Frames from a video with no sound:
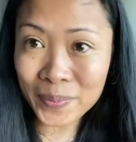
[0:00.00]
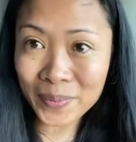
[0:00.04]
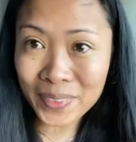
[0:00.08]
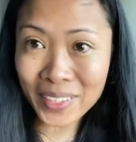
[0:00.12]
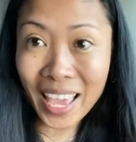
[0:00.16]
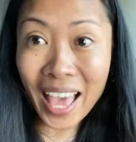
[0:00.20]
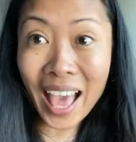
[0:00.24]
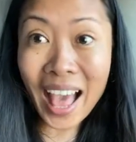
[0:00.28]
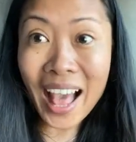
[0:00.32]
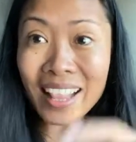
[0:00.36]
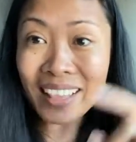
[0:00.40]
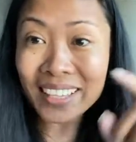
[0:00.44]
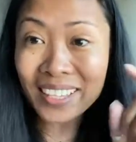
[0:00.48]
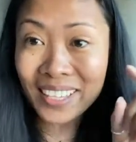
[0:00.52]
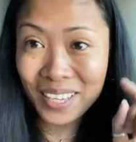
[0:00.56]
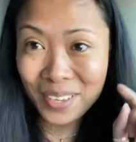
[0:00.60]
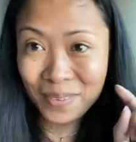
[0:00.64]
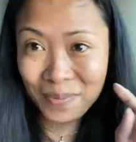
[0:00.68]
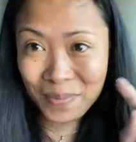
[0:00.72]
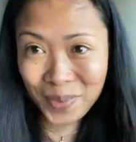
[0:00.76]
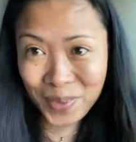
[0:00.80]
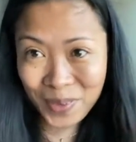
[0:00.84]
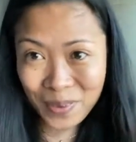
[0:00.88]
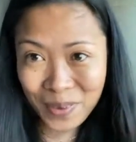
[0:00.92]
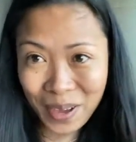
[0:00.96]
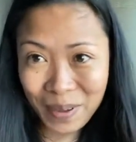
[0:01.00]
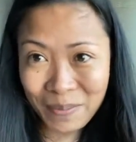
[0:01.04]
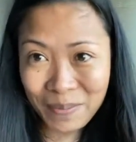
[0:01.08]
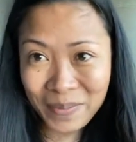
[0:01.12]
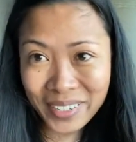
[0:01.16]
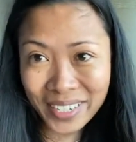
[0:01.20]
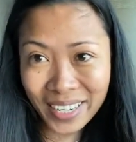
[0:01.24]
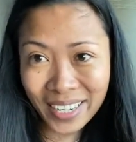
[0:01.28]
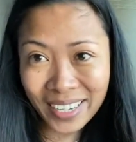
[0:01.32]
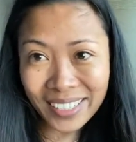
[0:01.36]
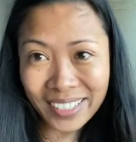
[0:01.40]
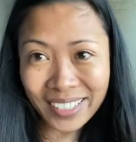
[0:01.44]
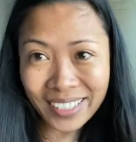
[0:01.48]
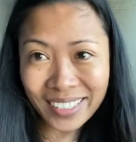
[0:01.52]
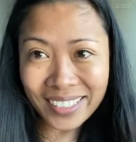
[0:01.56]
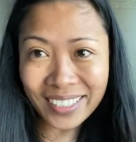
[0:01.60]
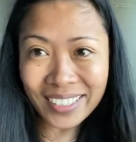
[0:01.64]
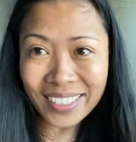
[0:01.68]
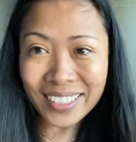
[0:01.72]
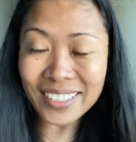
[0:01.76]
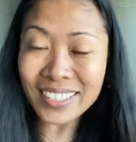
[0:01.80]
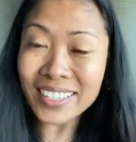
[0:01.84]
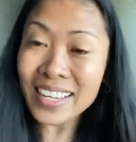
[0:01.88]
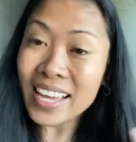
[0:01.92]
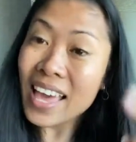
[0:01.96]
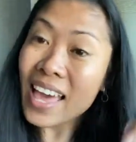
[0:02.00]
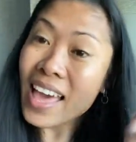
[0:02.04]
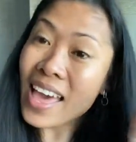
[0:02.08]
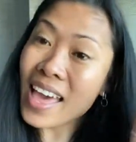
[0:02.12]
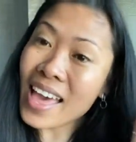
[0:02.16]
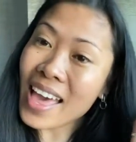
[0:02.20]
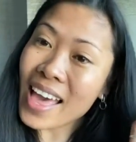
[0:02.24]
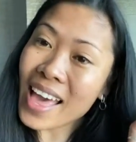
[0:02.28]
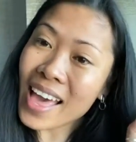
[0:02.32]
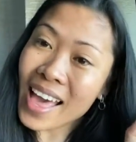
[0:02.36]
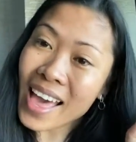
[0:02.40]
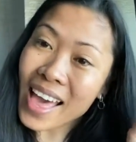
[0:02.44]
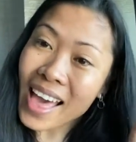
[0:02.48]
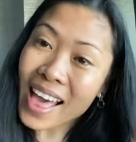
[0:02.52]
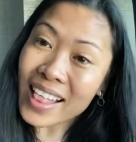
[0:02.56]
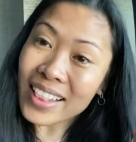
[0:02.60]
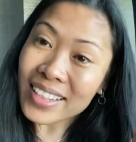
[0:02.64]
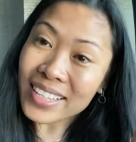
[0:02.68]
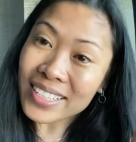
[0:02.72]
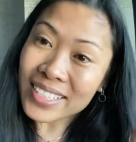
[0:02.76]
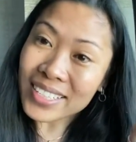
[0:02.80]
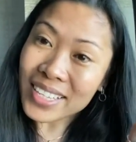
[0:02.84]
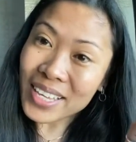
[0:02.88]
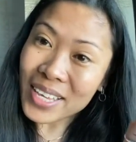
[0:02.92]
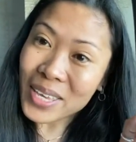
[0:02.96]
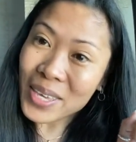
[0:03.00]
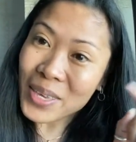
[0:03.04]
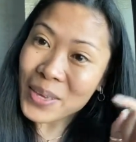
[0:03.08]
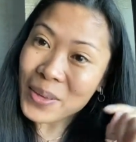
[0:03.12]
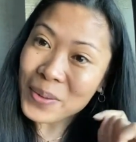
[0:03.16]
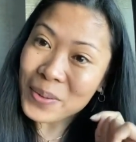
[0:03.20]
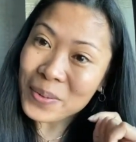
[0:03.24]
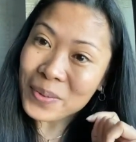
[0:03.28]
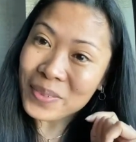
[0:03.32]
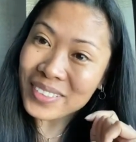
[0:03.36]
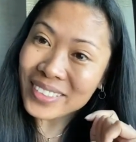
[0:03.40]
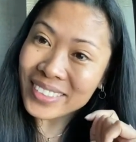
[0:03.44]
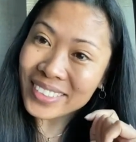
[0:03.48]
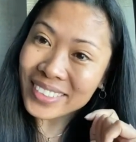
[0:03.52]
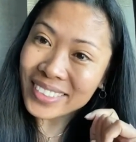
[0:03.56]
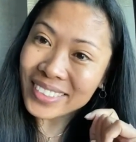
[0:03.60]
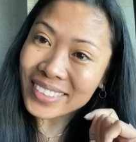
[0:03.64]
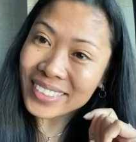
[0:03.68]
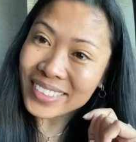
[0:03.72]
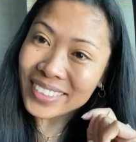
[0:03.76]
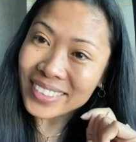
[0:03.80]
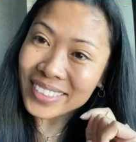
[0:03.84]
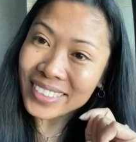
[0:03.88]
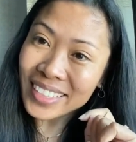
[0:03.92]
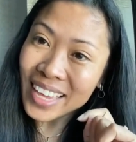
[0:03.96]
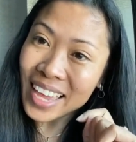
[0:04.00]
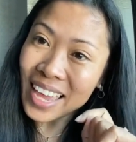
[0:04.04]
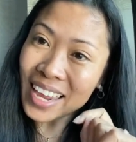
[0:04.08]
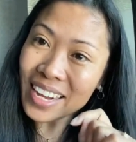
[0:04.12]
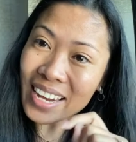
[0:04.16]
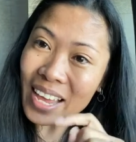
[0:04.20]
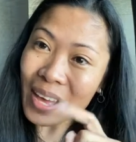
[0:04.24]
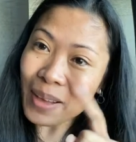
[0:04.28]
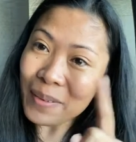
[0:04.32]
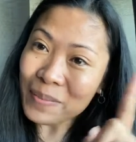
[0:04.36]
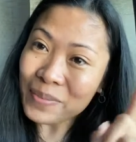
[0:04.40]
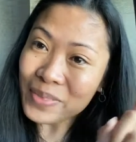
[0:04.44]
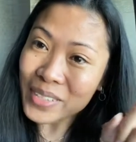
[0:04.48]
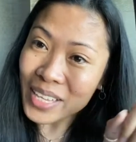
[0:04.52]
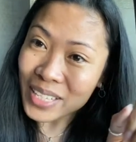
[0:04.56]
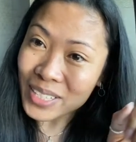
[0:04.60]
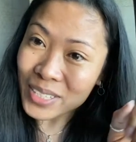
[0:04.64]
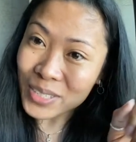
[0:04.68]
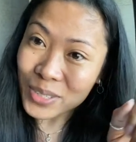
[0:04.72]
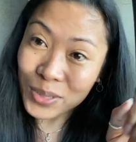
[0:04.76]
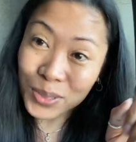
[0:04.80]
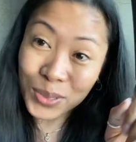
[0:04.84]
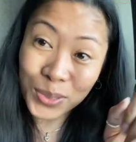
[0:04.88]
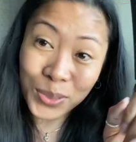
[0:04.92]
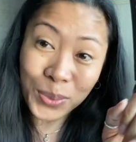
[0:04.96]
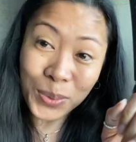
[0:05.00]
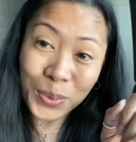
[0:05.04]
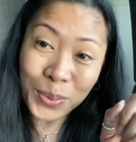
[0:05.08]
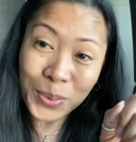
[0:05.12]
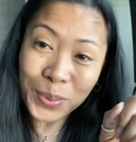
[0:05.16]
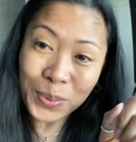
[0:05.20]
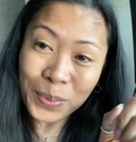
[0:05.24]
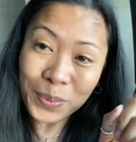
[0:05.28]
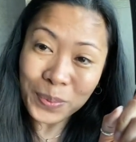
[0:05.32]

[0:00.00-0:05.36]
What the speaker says: I'll keep you updated. I'll see you and update you soon.